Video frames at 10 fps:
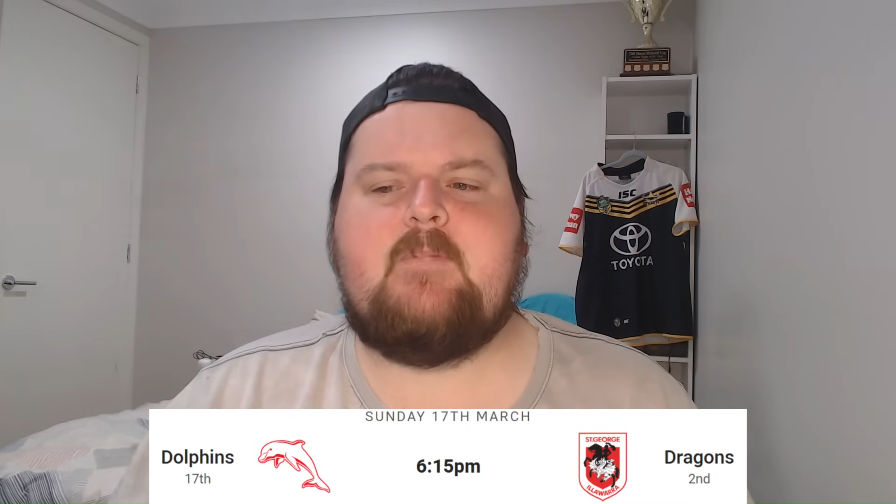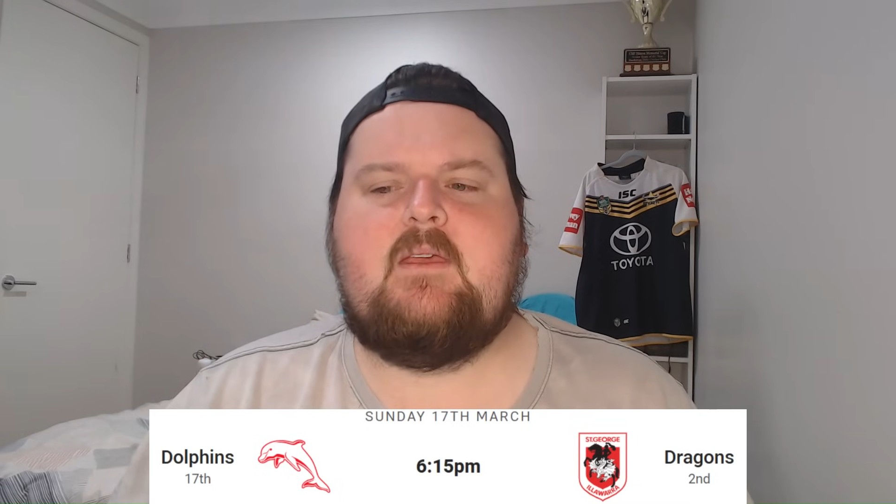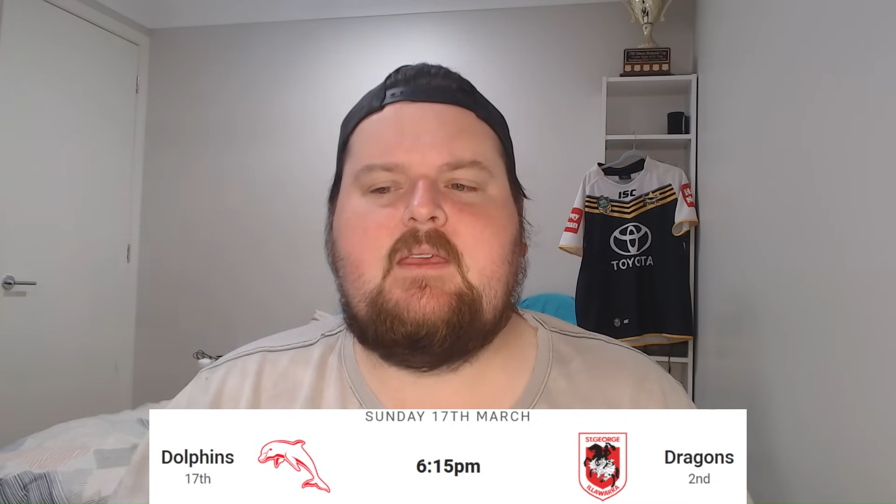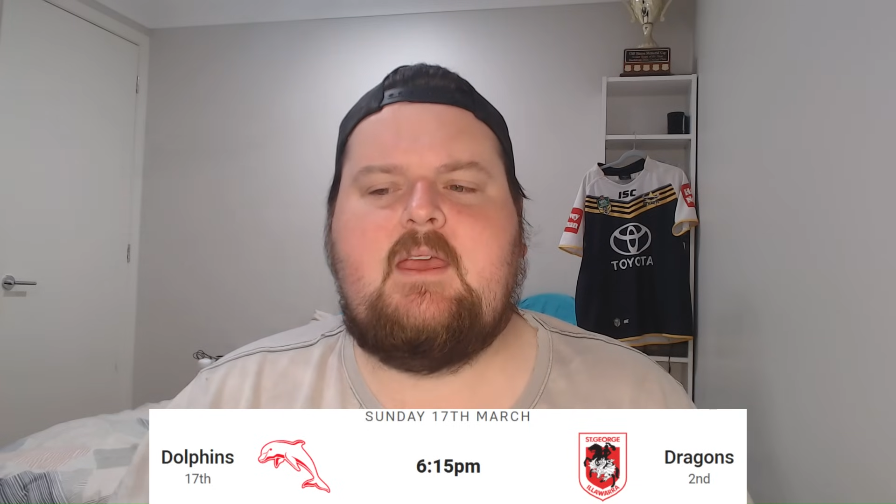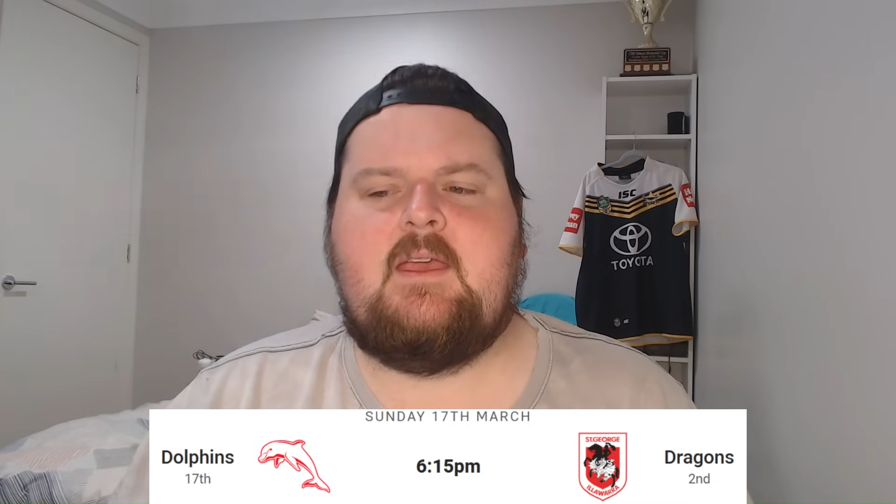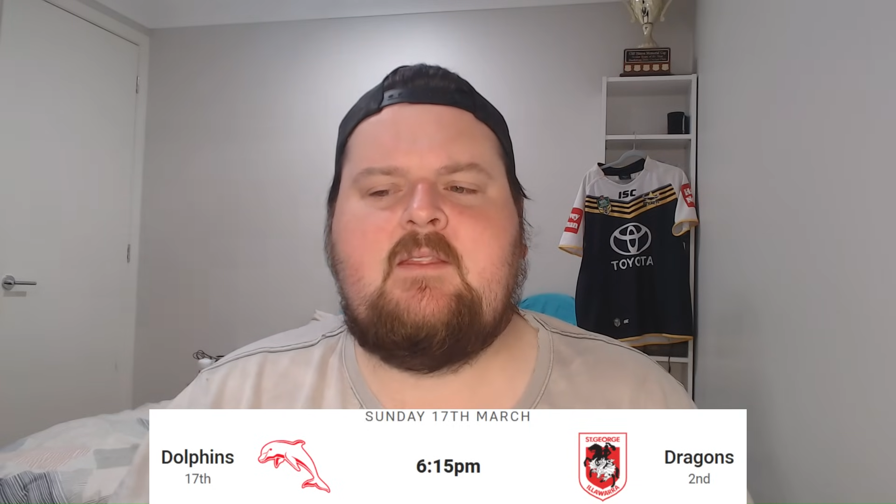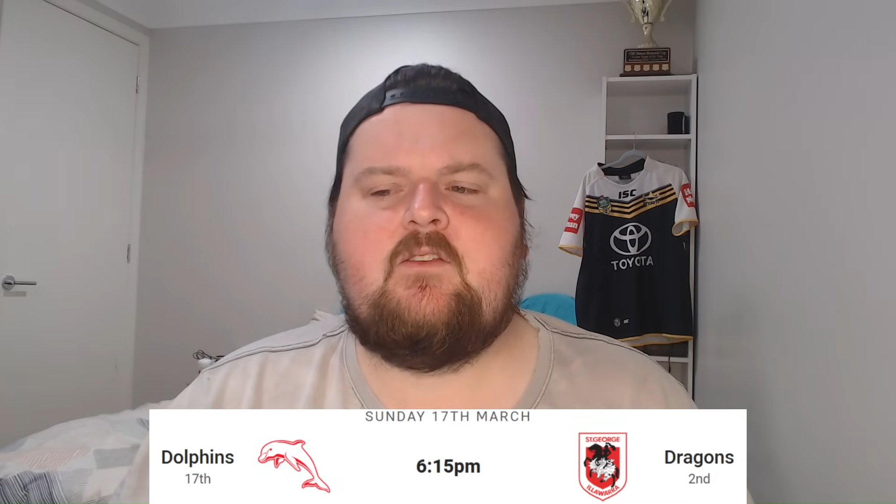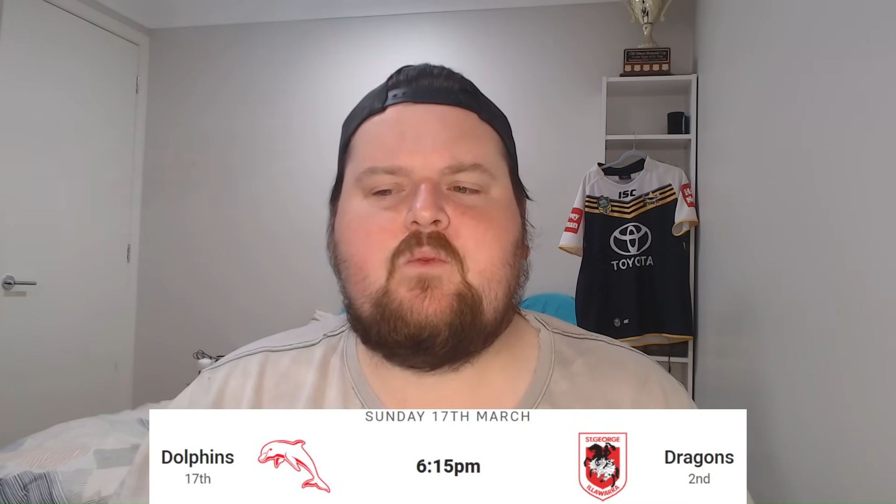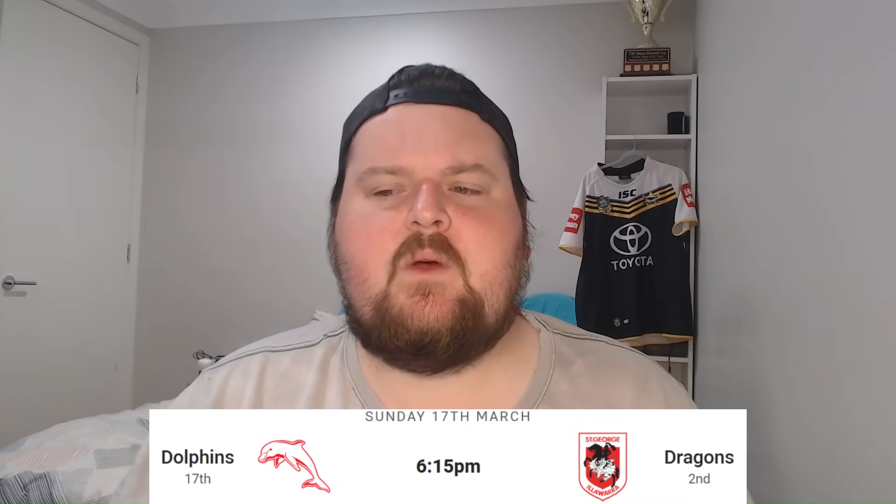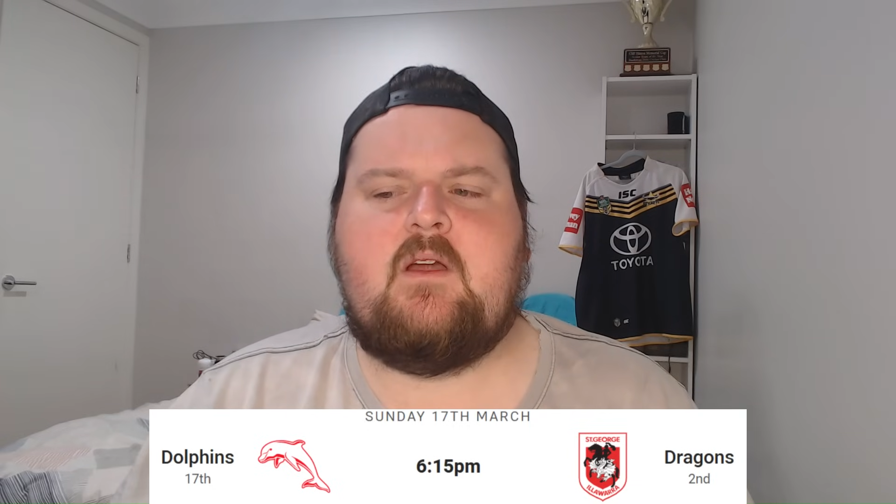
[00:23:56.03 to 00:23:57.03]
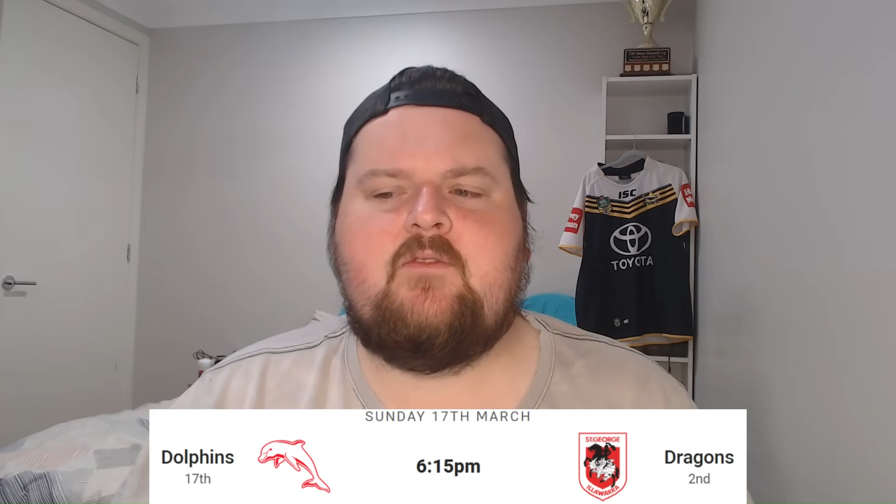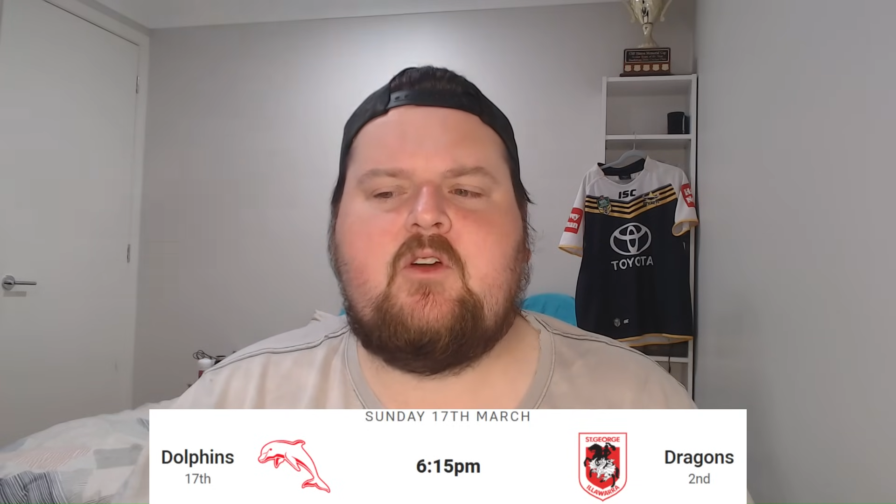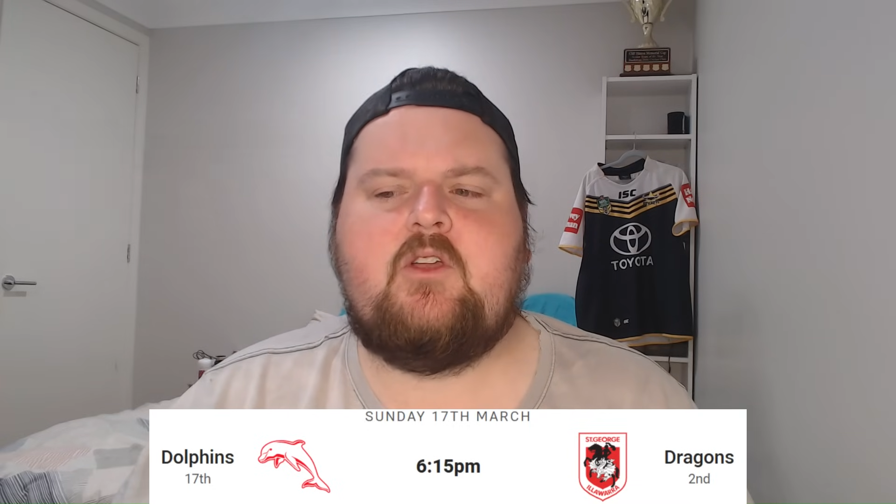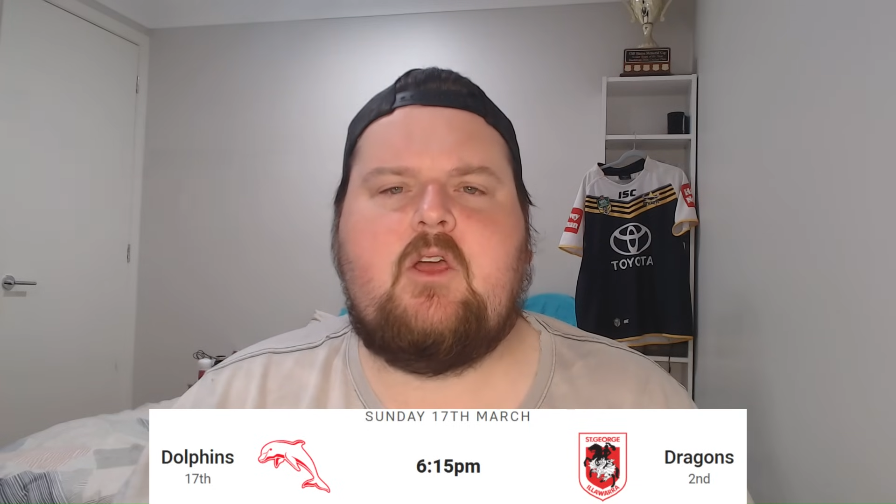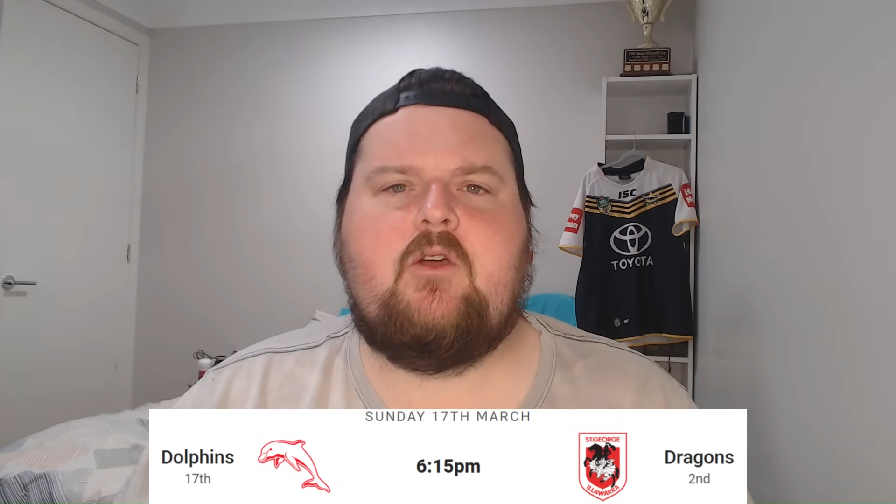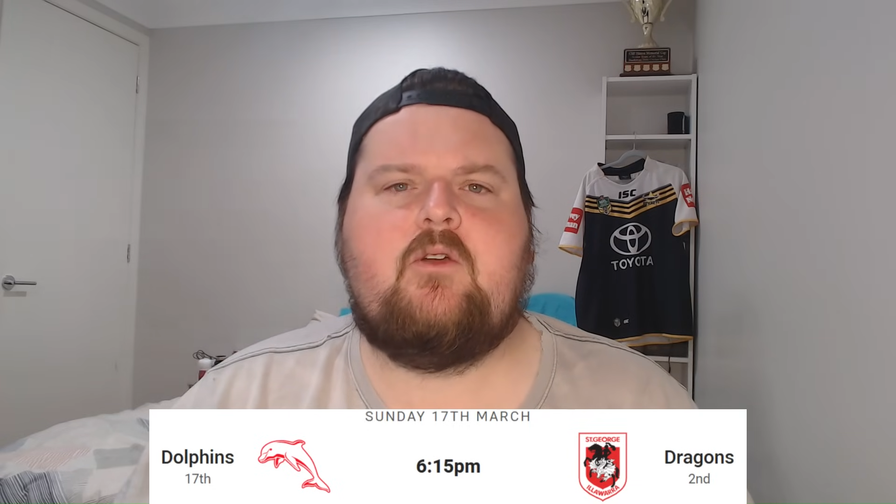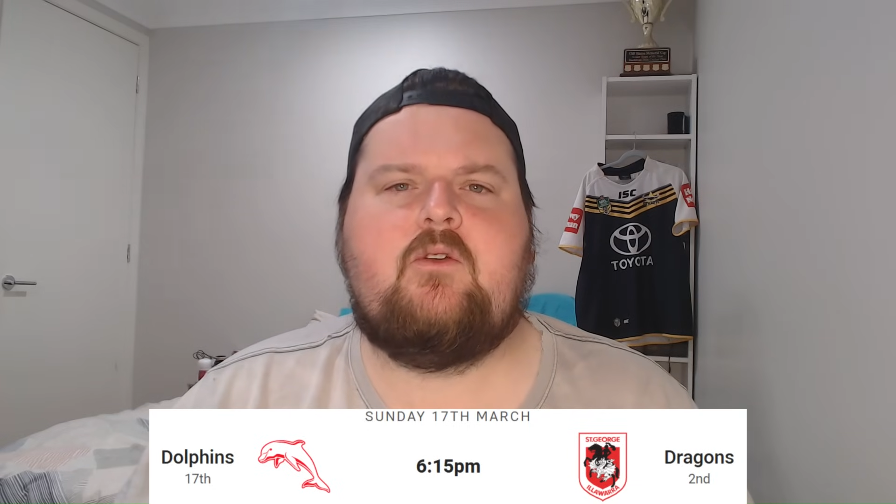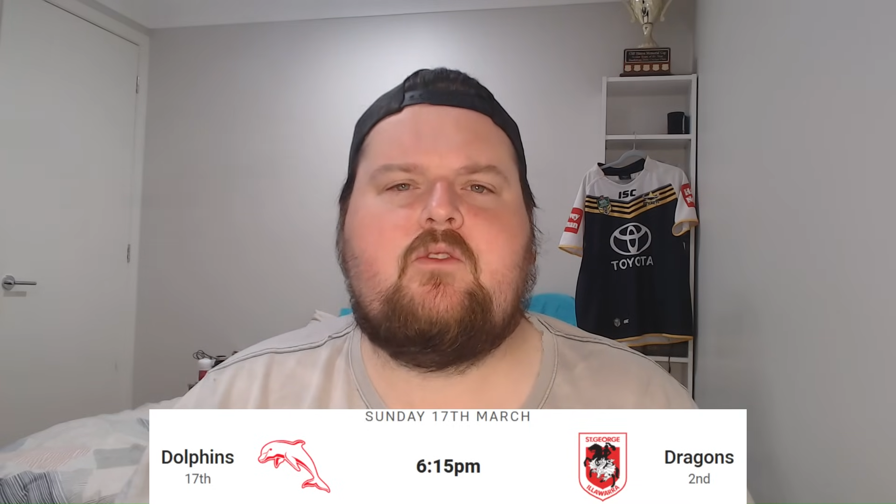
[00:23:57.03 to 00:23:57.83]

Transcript: Yeah, in this one, I've got to go